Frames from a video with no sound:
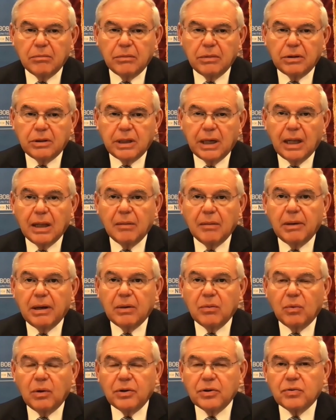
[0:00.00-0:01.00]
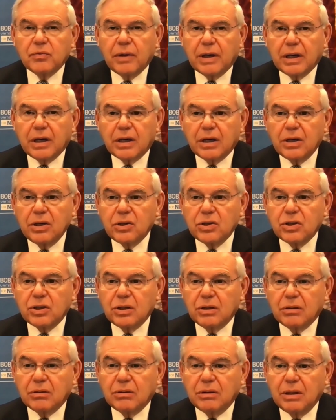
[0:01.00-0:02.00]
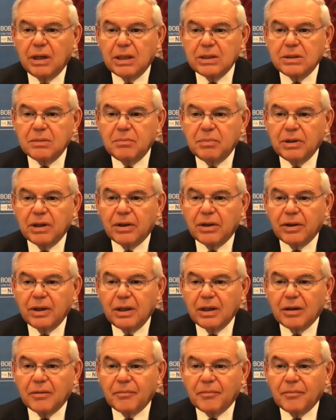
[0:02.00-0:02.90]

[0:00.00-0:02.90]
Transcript: Taliban wants recognition. That's a big thing.